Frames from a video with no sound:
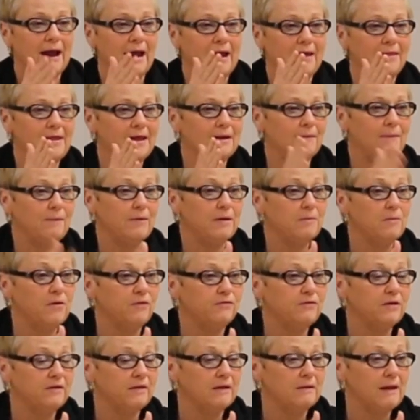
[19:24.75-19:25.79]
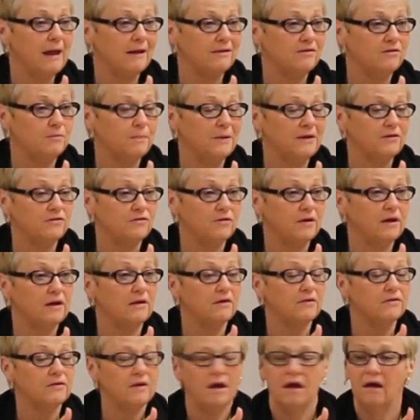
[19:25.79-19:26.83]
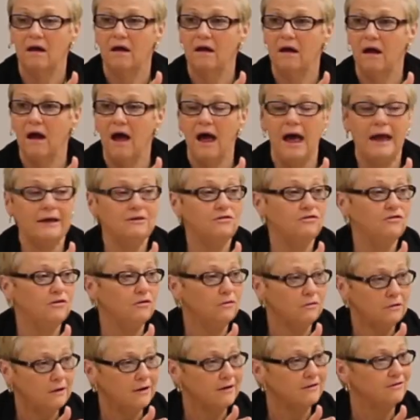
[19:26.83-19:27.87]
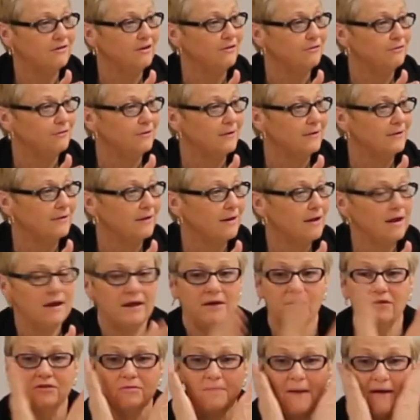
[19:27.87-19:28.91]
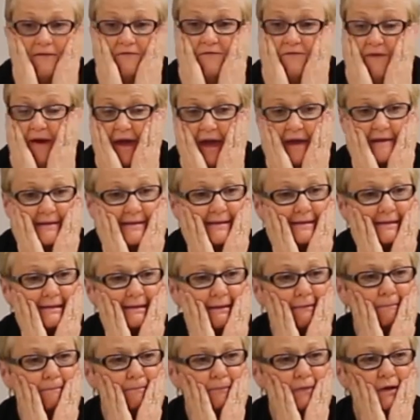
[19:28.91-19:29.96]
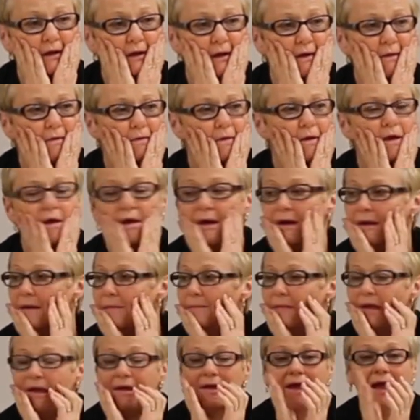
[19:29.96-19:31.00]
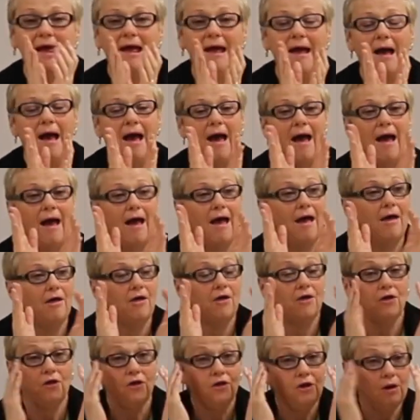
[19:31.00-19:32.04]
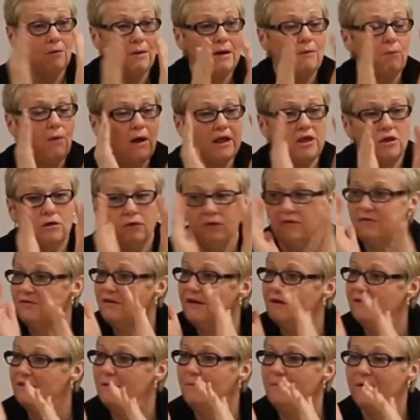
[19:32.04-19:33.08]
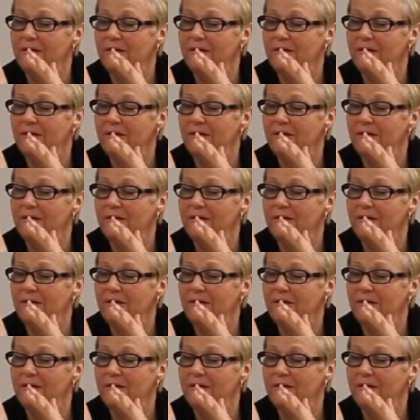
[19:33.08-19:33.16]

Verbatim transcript: and then we moved to the next picture. He goes, I do look different. It was my face, you know. Mm-hmm. You know what? What you see in the